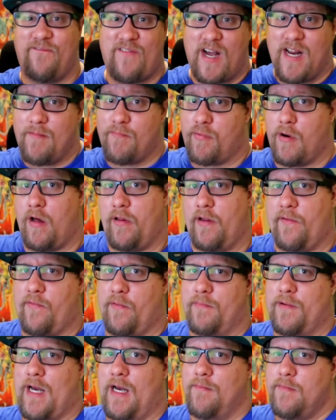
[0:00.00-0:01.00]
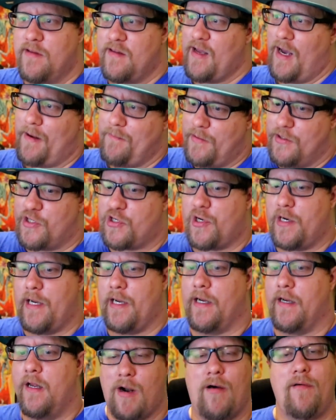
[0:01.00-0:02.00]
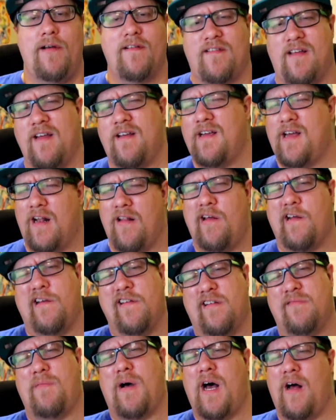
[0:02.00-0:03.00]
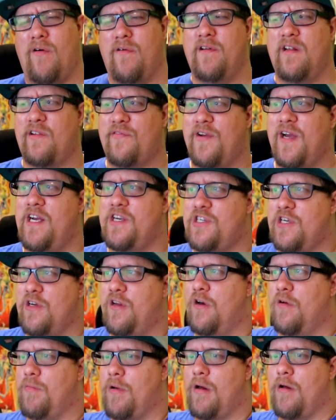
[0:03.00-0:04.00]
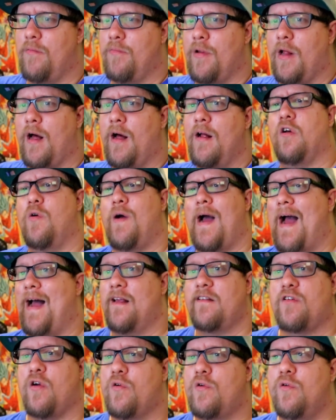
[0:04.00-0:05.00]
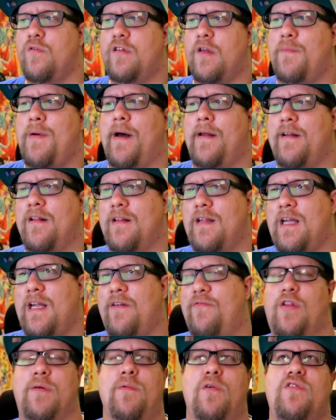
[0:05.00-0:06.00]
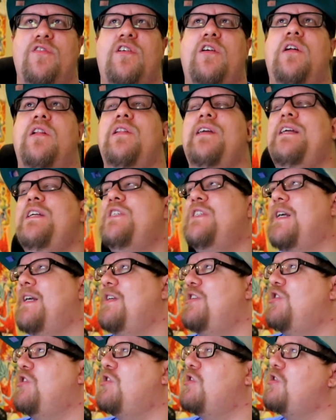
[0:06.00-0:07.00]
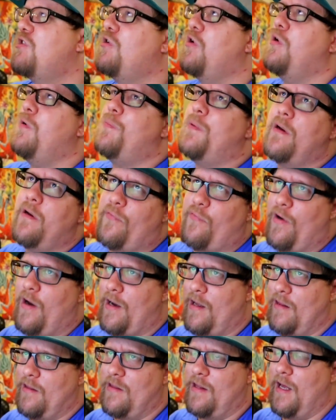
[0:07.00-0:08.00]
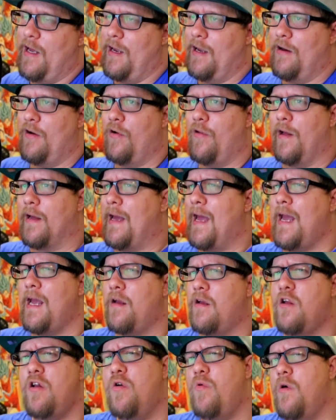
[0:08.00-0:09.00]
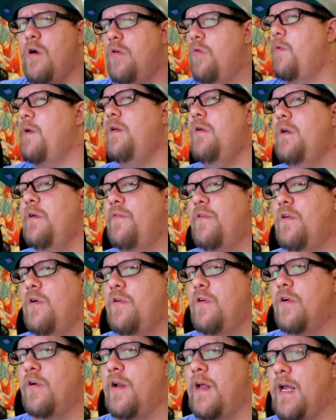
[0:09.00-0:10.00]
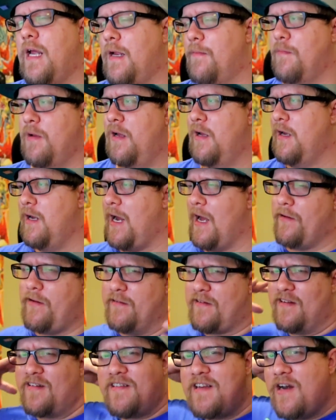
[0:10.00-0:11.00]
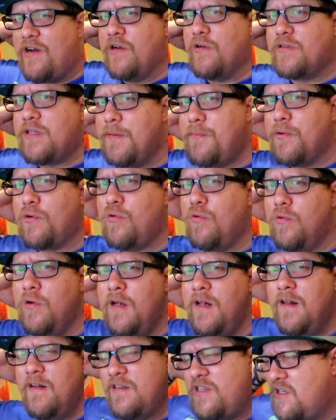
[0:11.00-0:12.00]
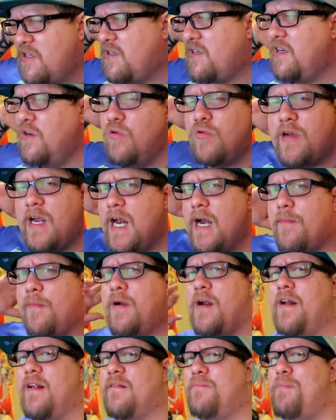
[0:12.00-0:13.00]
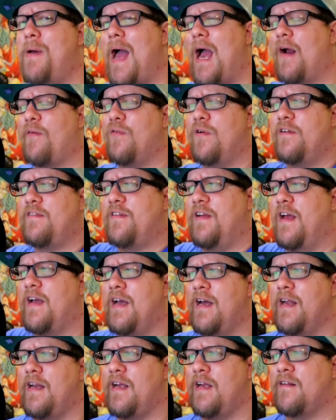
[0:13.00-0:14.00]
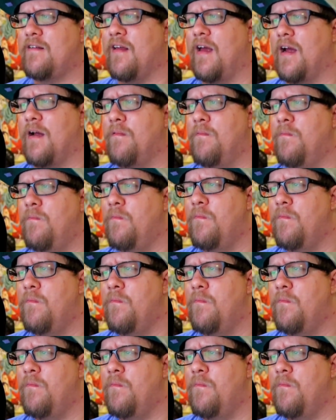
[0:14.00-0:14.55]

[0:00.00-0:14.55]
fight Broly from time to time to train. Broly's like, kind of like a smile on his face, you know, blah, blah, blah. So as Goku's about to leave, the most cliche, stupid fucking thing, they're like, hey, you know what? We don't even know your name. And there's a stereotypical still camera at his back for a second. He's like,